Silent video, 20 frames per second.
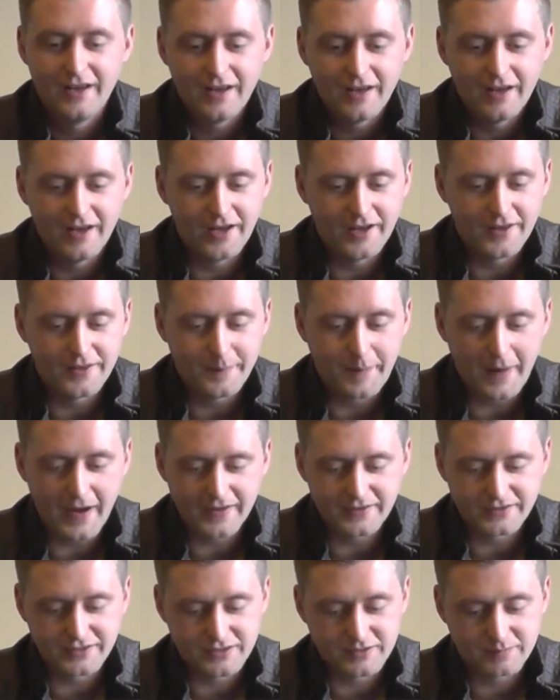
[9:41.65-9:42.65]
The
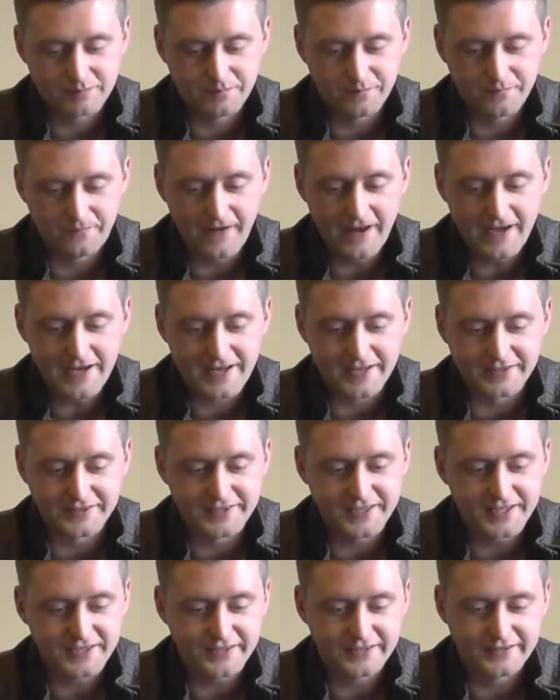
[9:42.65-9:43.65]
pattern's fairly
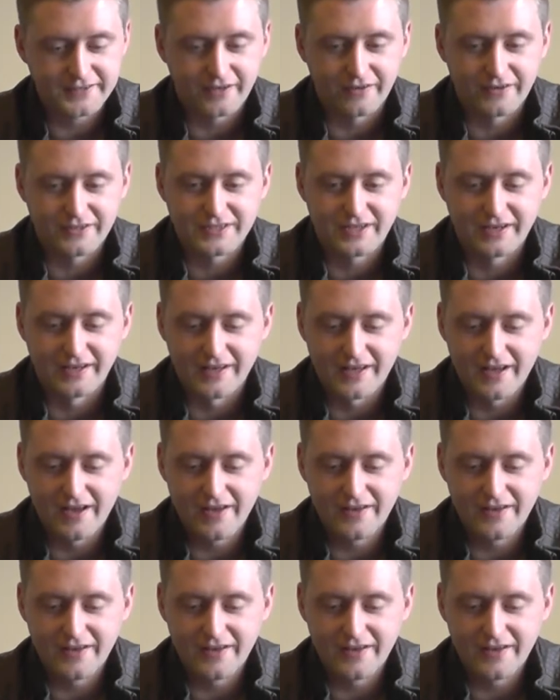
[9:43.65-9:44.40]
consistent, honestly,